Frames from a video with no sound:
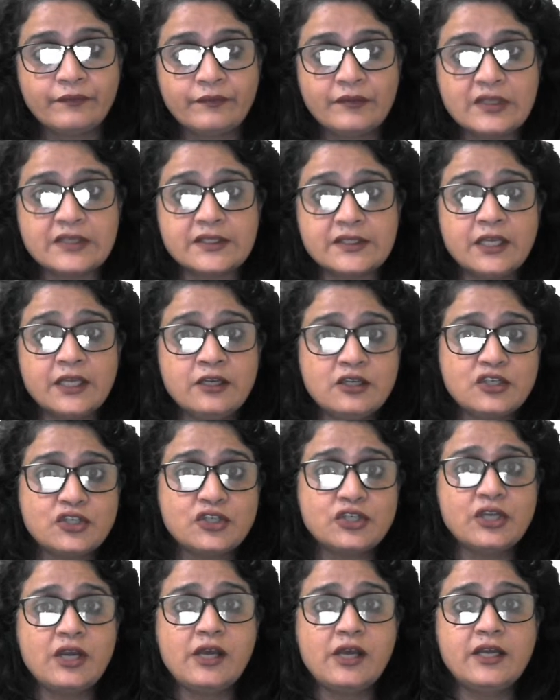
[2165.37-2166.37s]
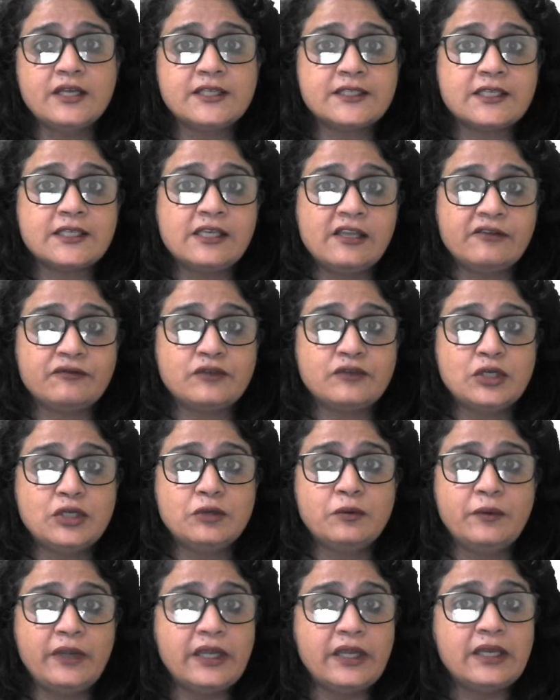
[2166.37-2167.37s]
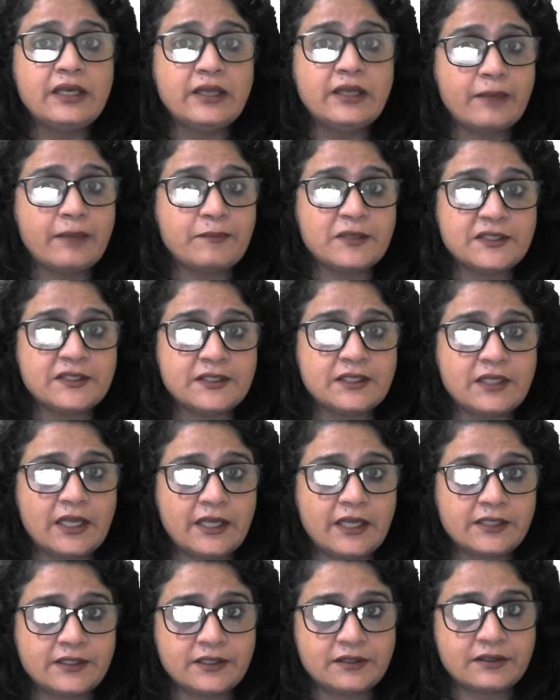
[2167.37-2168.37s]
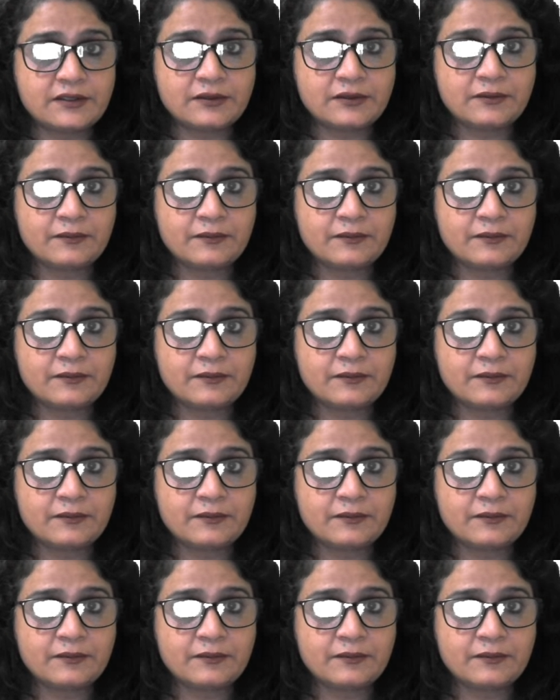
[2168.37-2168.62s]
This inertia has left you incapacitated.